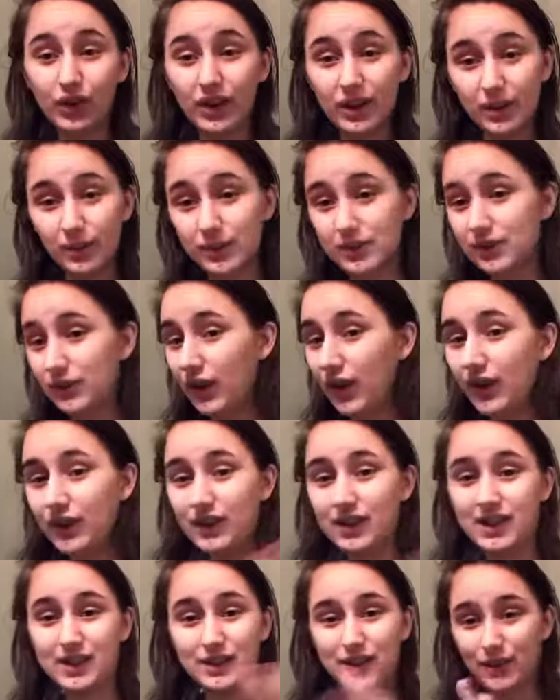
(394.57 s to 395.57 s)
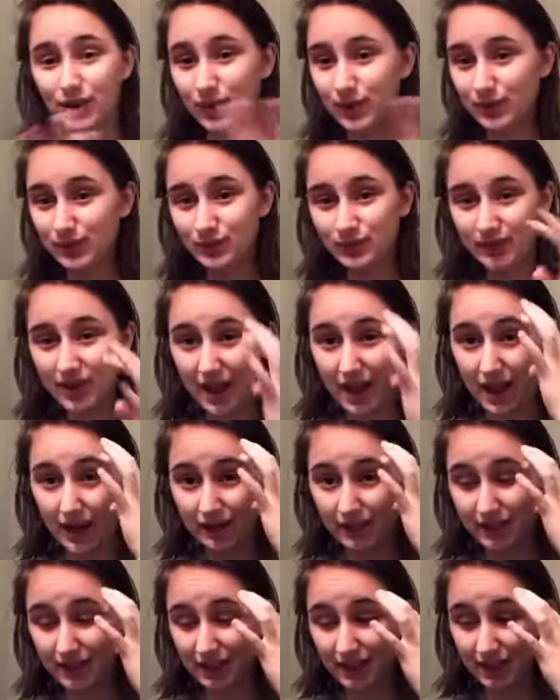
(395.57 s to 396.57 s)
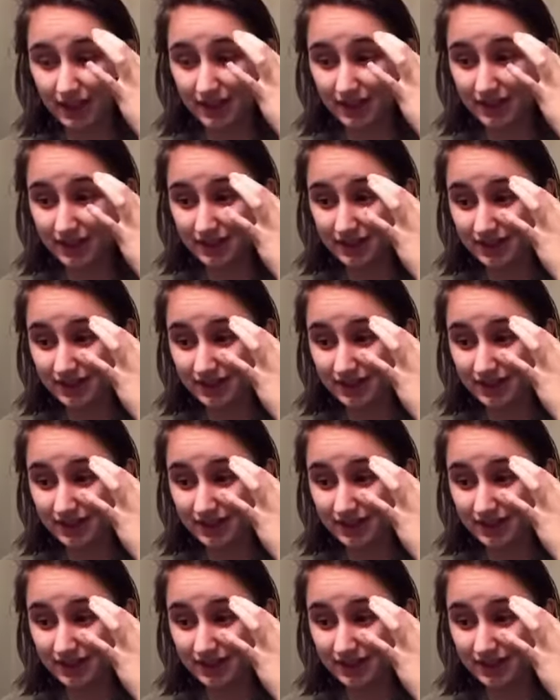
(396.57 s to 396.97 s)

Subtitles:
It was very, you know, out there.